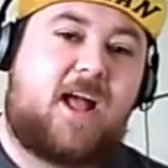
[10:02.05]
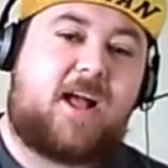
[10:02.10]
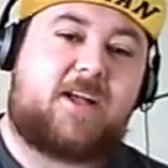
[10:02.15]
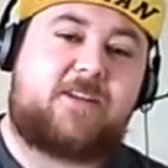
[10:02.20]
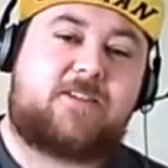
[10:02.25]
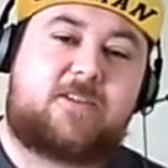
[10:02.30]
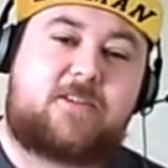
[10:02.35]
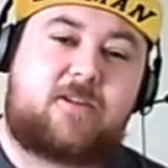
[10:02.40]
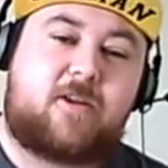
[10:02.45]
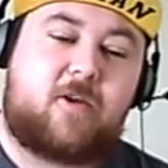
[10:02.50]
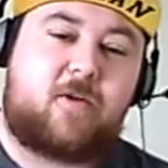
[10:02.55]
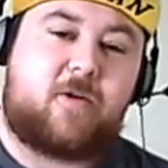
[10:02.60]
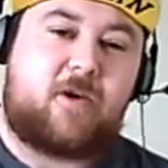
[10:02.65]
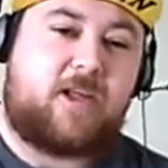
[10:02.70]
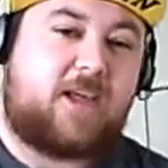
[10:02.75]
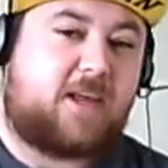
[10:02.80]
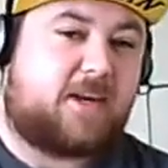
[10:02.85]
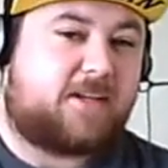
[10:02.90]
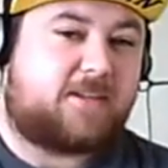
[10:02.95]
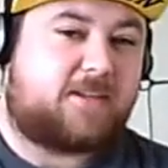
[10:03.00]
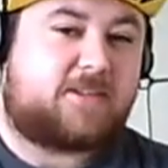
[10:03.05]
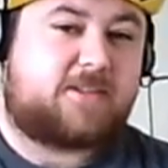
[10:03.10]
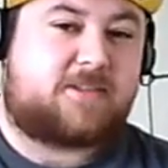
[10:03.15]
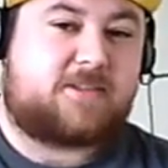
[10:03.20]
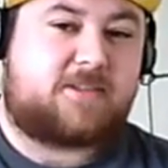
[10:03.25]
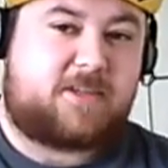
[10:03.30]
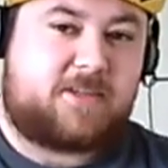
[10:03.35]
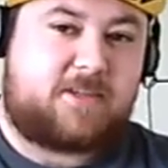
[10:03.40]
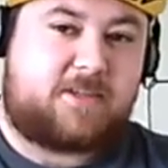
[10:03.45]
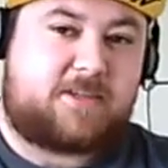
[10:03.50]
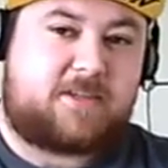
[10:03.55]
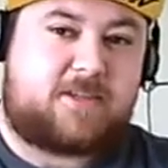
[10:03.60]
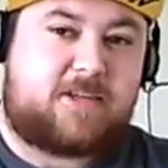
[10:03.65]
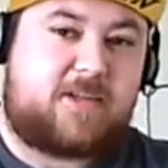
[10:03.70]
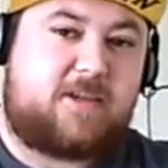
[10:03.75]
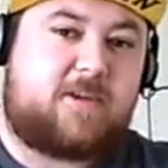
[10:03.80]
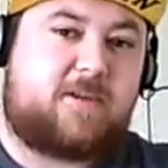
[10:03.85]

slowly and insidiously